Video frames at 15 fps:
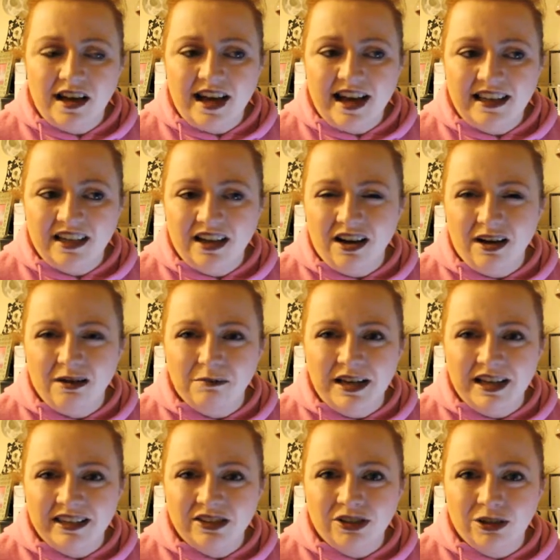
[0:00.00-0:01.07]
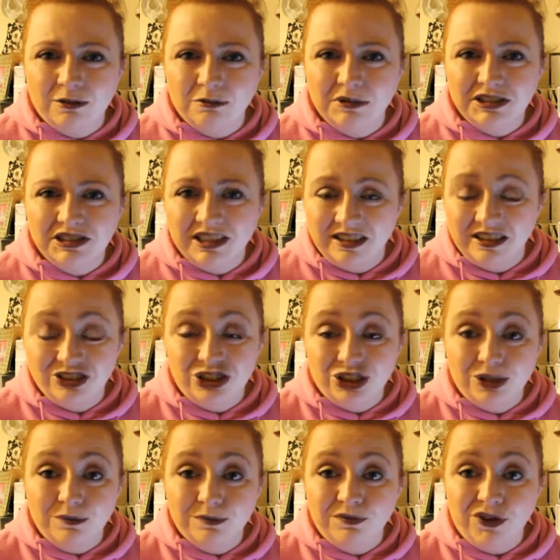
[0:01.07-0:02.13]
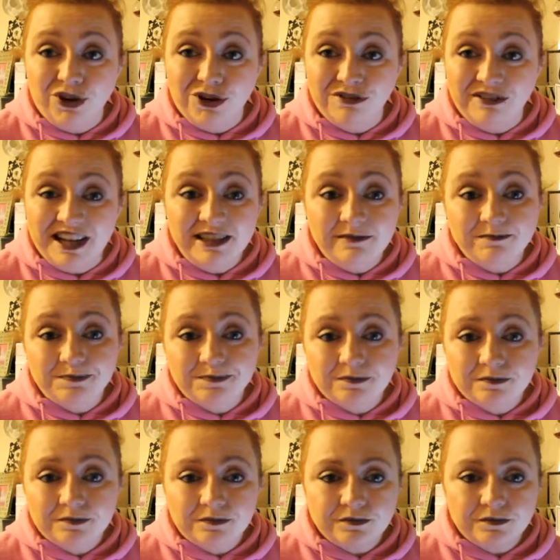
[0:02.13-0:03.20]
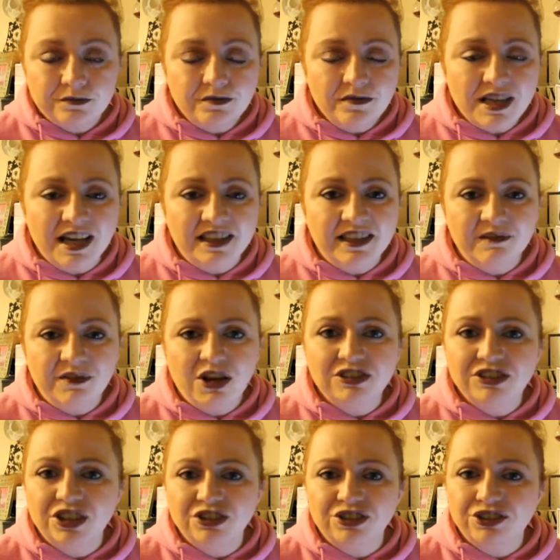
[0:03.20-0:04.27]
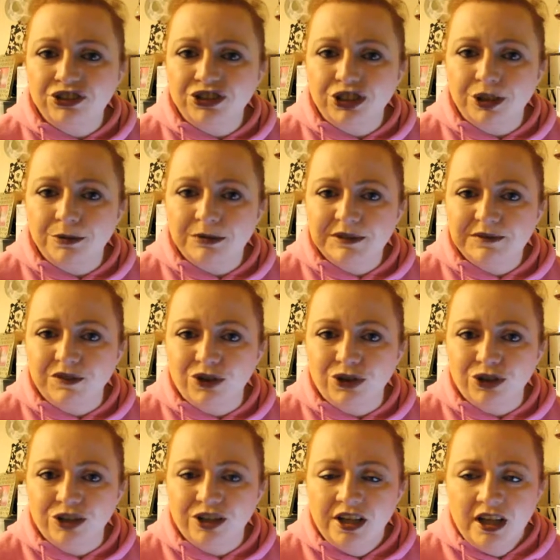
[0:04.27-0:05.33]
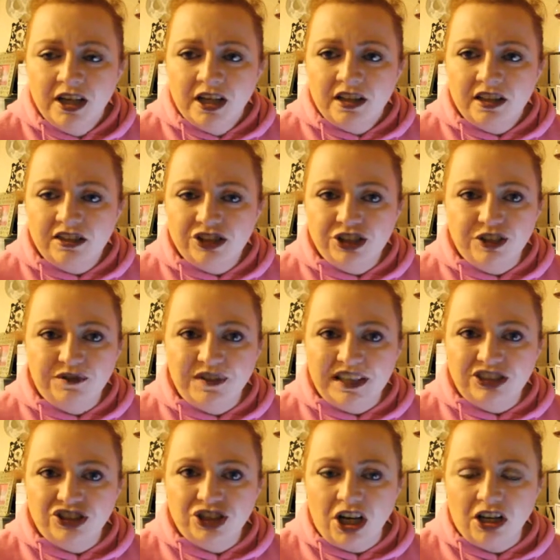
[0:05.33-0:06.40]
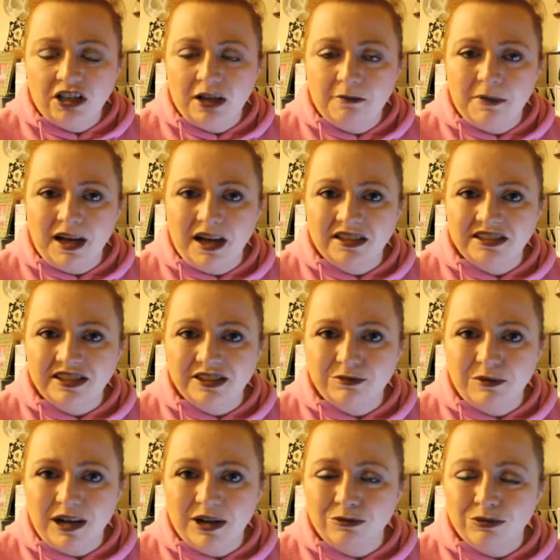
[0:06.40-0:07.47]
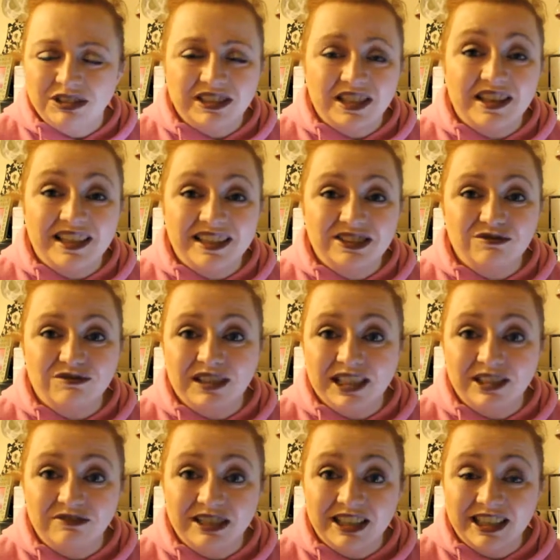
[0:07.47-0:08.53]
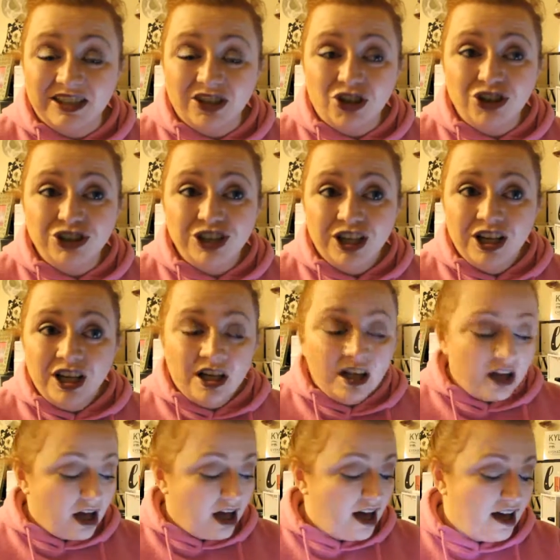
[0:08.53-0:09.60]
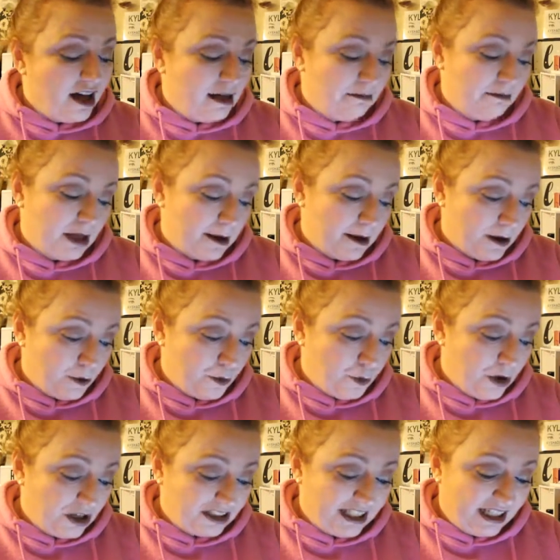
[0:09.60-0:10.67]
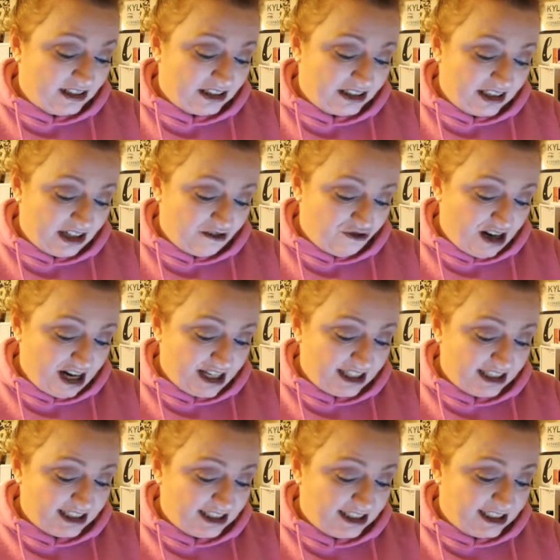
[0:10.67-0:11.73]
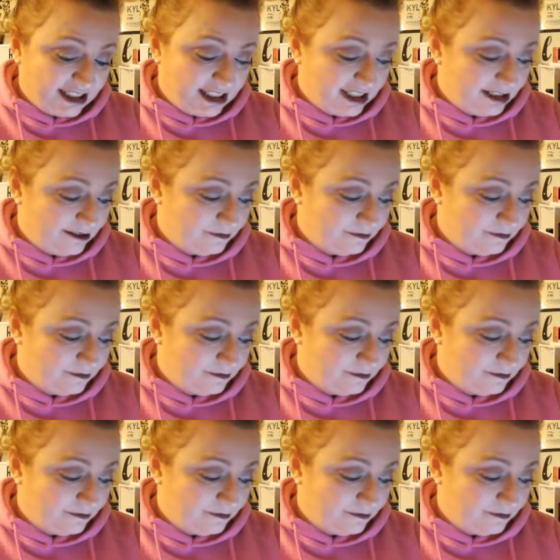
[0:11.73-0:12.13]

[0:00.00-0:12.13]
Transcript: I Heart Makeup did a dupe for it. And they've also done dupes for the Too Faced chocolate bars as well, which I think is really, really good. Um, what else did I write?